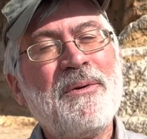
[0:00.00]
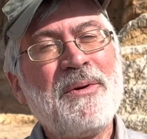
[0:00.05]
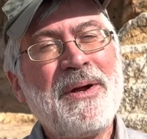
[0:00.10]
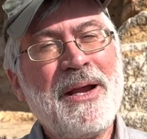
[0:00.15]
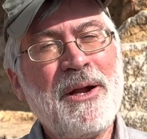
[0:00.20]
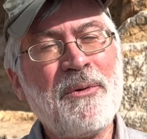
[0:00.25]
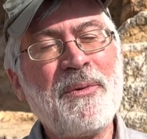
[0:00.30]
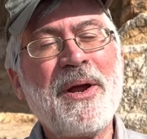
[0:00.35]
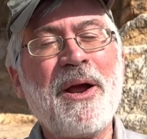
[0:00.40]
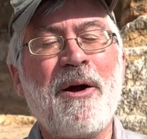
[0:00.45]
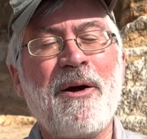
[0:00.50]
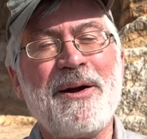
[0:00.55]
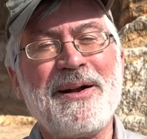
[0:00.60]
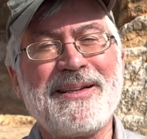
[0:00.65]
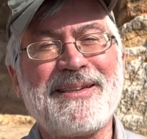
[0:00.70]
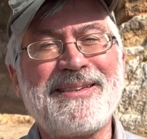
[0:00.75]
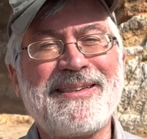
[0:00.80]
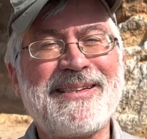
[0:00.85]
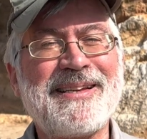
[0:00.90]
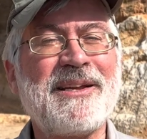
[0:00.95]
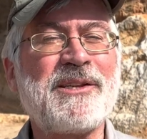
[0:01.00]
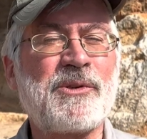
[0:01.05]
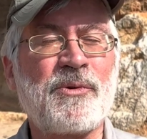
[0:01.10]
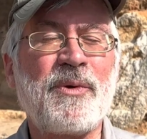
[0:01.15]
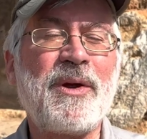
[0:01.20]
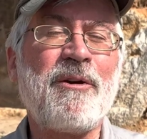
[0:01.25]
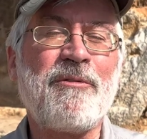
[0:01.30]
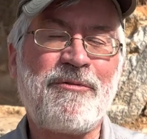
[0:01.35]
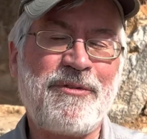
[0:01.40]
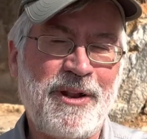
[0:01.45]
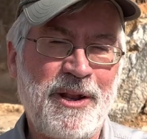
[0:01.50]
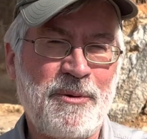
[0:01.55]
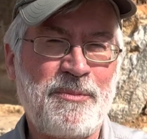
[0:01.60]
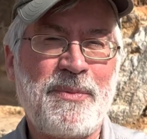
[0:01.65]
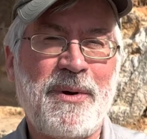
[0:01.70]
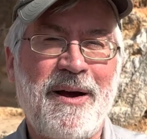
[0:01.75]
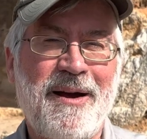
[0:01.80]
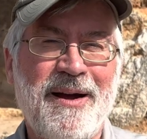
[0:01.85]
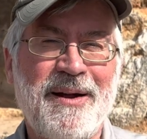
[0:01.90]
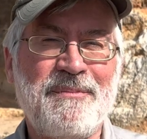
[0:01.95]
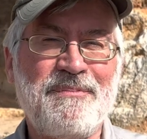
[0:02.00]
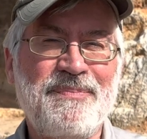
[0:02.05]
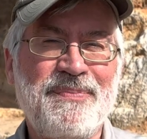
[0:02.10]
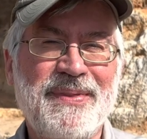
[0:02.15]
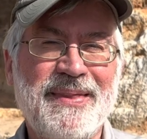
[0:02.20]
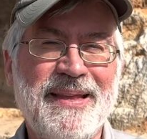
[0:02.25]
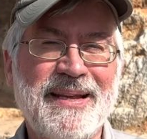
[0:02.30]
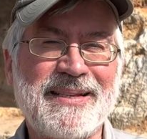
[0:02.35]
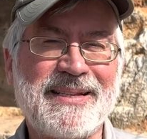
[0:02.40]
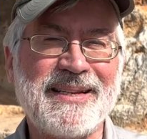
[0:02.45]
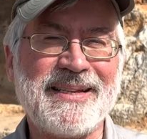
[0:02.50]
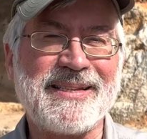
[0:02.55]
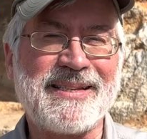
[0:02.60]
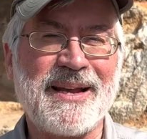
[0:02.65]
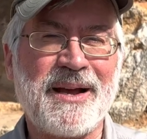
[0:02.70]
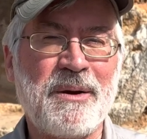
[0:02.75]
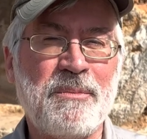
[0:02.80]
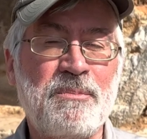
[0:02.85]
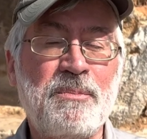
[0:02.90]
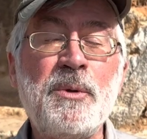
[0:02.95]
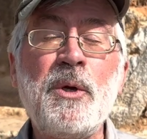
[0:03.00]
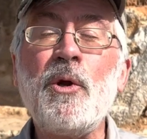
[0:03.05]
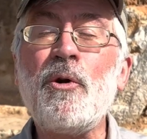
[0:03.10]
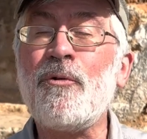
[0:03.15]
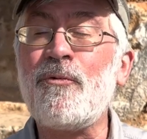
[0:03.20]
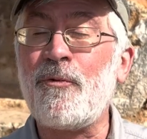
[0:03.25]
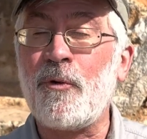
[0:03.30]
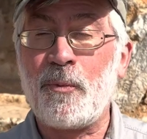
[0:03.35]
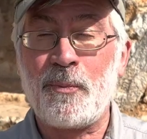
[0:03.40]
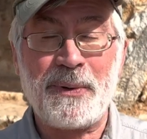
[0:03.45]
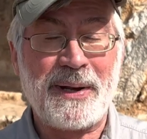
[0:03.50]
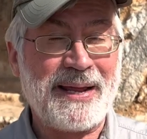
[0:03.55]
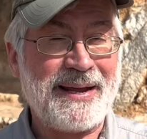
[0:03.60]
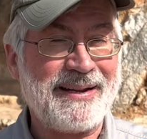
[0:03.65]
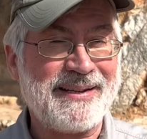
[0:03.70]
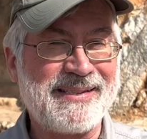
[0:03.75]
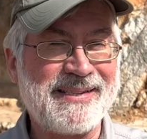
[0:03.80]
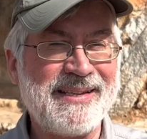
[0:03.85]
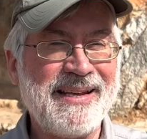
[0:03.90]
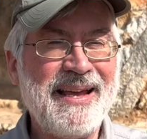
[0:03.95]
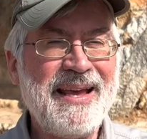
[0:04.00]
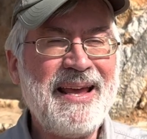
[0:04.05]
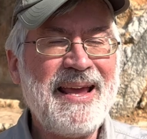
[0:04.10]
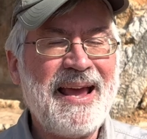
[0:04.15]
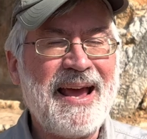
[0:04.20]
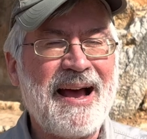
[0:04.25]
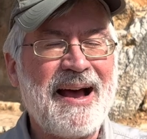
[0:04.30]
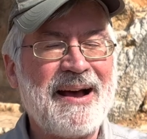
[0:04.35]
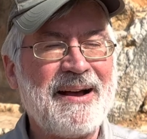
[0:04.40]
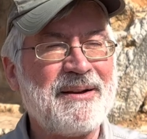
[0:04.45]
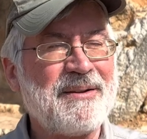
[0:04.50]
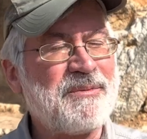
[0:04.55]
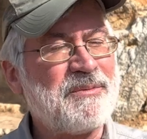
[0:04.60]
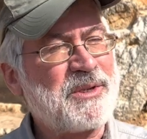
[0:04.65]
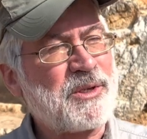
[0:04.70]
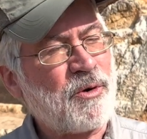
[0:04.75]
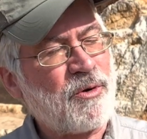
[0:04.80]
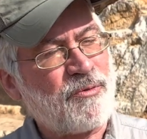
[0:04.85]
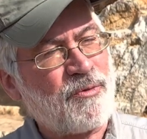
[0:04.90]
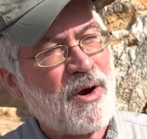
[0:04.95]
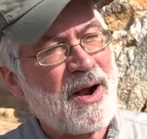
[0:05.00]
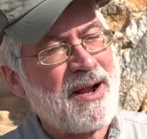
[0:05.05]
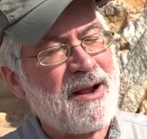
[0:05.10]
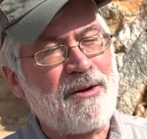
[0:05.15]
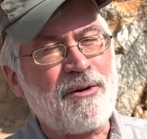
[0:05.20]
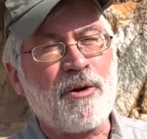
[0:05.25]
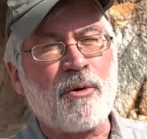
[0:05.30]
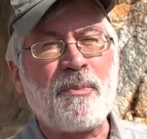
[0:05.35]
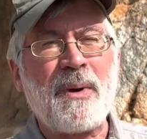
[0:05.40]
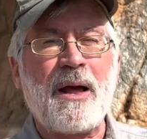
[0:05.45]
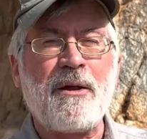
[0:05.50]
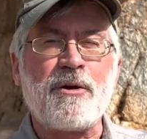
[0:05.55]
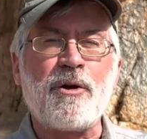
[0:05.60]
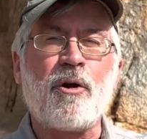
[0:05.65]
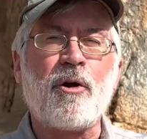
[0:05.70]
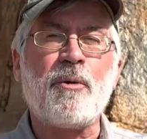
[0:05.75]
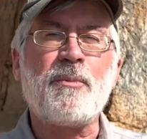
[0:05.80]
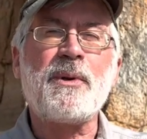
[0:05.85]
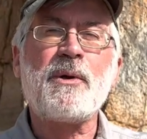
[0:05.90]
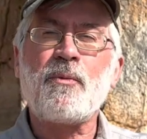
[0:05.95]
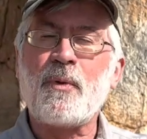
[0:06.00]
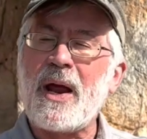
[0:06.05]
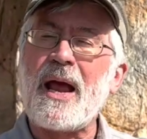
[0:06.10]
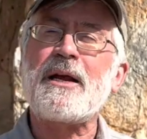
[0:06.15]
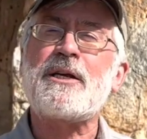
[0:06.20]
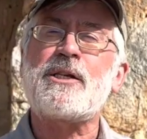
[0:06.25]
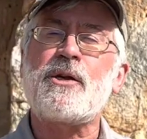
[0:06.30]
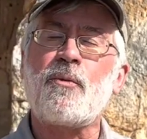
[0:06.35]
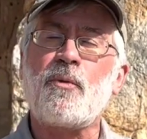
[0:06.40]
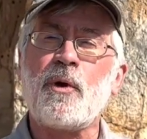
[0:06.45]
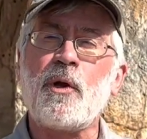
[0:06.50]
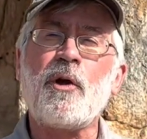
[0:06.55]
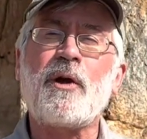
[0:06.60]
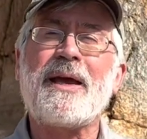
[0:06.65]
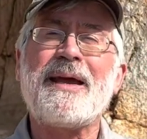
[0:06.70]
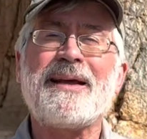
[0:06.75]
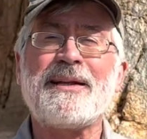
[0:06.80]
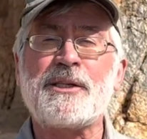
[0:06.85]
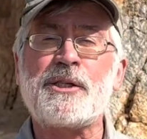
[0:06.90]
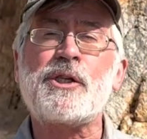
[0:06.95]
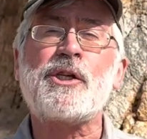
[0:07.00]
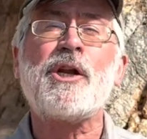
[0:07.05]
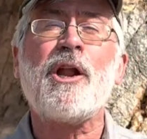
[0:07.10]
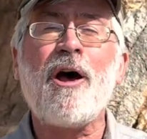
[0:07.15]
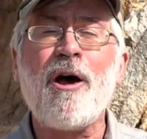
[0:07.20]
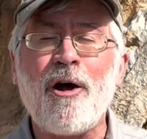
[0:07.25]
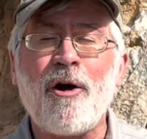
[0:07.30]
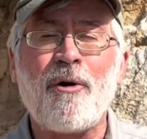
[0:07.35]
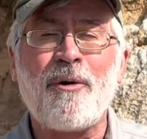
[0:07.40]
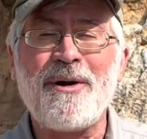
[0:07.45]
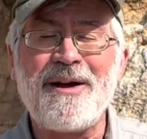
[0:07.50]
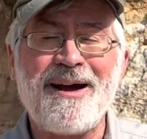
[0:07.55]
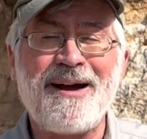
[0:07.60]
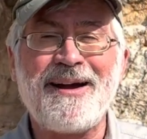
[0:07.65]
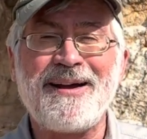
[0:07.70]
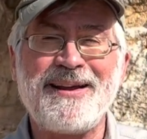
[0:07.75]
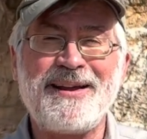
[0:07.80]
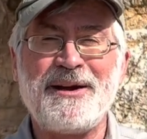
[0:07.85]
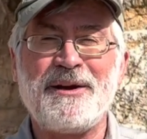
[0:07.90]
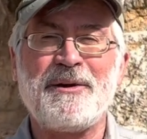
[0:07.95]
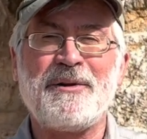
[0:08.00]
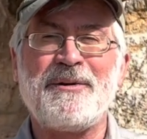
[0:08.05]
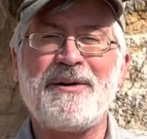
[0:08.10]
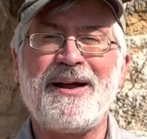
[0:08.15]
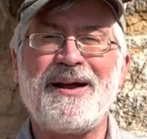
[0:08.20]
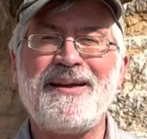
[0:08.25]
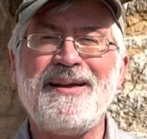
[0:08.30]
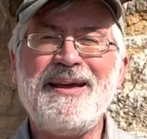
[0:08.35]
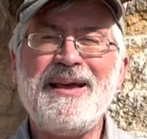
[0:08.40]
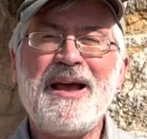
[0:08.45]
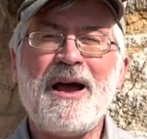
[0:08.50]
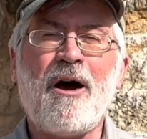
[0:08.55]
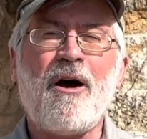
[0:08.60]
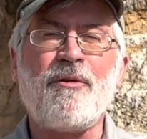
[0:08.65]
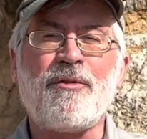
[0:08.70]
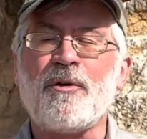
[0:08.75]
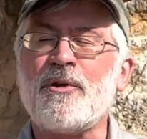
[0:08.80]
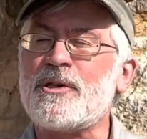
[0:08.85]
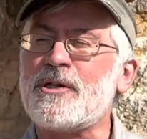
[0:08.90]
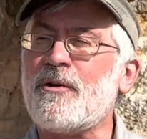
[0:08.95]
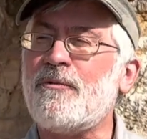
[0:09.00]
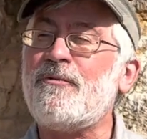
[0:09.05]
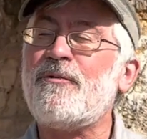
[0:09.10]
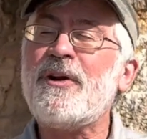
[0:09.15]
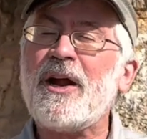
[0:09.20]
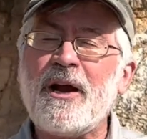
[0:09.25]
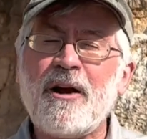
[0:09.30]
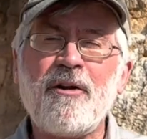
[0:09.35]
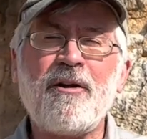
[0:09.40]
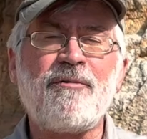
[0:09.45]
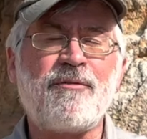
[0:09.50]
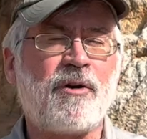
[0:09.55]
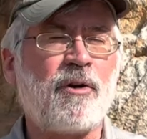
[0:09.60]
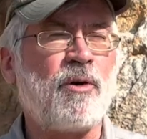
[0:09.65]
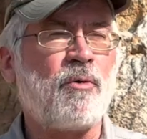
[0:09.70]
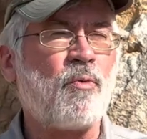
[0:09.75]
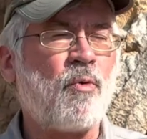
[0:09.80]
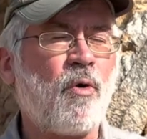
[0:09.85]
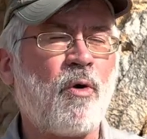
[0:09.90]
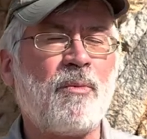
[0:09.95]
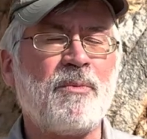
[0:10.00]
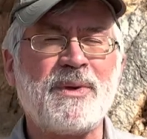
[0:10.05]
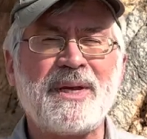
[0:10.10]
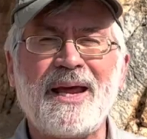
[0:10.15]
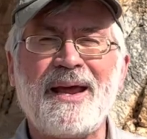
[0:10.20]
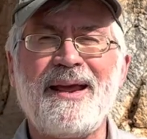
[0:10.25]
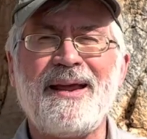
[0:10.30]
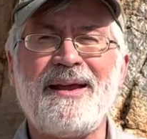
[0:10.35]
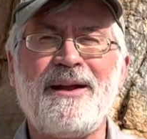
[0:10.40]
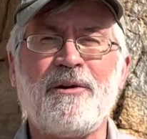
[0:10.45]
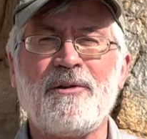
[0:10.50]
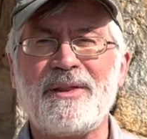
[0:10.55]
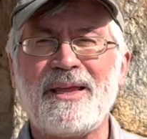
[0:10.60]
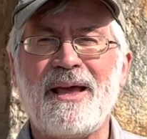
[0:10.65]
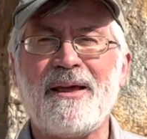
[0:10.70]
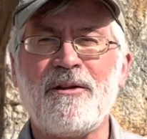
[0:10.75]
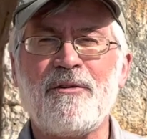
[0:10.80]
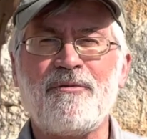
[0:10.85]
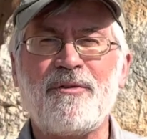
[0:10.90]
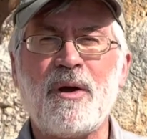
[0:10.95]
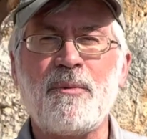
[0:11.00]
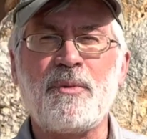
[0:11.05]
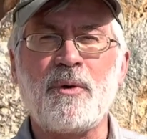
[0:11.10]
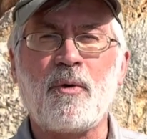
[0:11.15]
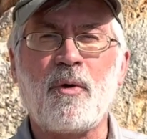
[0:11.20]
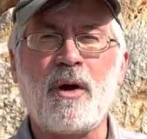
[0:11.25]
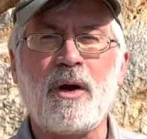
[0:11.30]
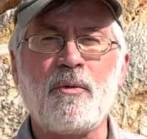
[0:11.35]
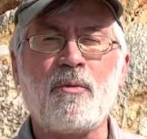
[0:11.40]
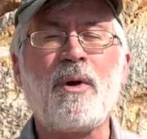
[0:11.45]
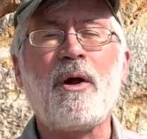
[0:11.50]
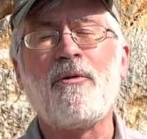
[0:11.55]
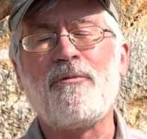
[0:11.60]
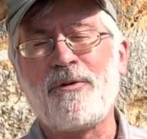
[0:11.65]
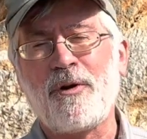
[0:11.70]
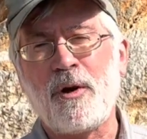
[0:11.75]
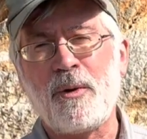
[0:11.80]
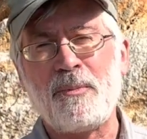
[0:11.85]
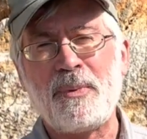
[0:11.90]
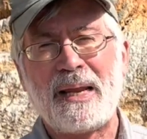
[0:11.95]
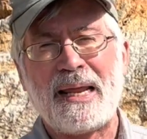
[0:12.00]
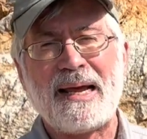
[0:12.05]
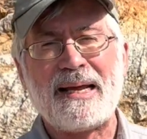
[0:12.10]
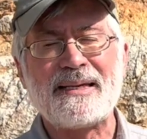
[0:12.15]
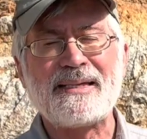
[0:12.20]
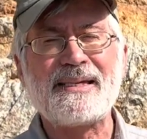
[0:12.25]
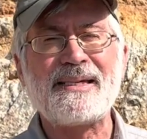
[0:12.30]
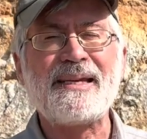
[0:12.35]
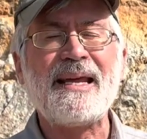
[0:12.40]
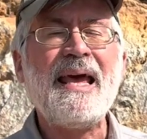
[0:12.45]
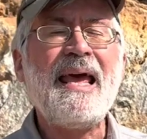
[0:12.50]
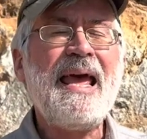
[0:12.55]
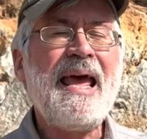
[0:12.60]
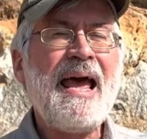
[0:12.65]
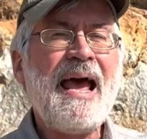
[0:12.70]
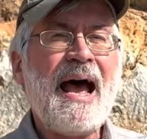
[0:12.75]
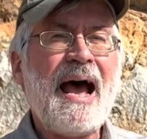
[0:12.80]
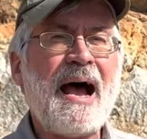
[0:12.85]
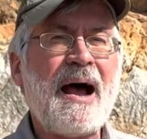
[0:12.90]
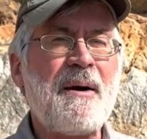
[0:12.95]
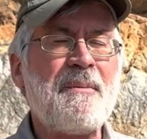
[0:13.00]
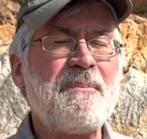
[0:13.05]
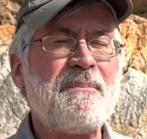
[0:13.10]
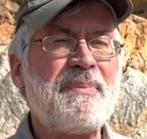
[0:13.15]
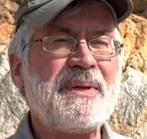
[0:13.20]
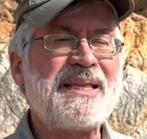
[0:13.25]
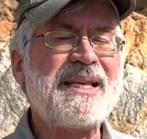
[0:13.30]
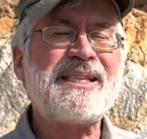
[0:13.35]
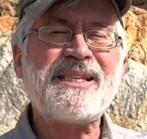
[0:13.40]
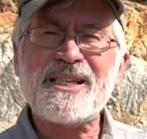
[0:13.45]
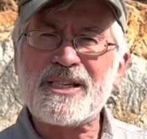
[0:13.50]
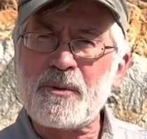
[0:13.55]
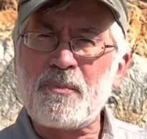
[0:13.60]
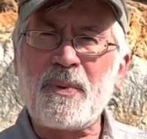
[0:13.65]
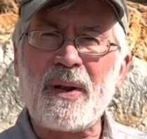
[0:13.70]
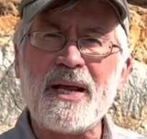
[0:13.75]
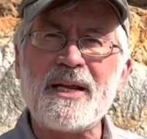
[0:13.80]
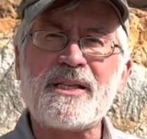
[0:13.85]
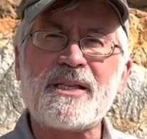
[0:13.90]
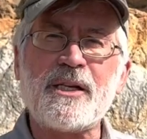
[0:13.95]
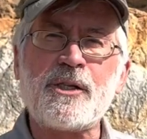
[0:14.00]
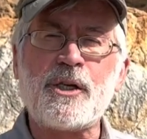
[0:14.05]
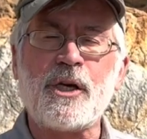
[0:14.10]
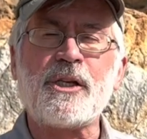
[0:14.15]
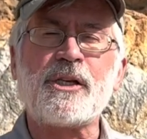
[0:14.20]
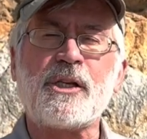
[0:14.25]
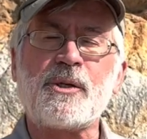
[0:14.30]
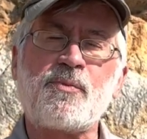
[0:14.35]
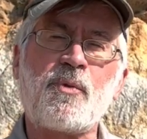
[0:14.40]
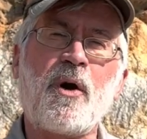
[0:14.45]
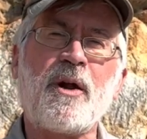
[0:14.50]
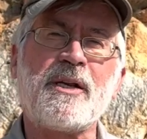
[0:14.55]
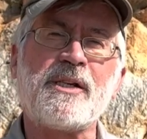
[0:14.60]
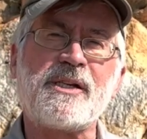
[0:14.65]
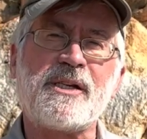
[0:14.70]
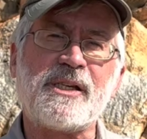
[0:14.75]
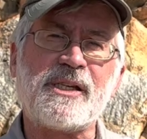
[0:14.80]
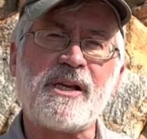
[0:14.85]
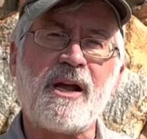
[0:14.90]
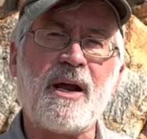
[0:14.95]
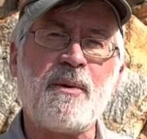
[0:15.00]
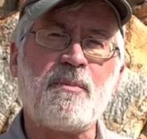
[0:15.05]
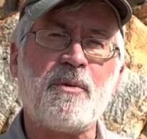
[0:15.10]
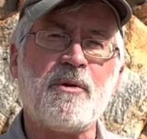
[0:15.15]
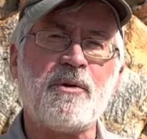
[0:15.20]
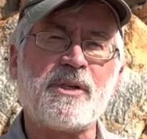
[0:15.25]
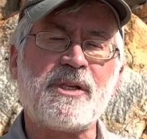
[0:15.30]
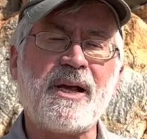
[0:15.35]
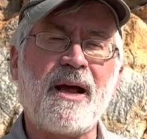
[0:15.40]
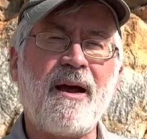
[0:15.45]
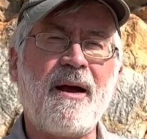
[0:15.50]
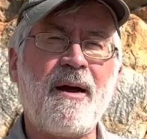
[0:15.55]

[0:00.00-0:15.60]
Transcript: Here we are at Caesarea Philippi. This is a beautiful place, sort of right under Mount Hermon. We actually were looking at snow here, although it's a very, very warm day here at the end of February. We are very blessed. But this is a place that Jesus brought his disciples.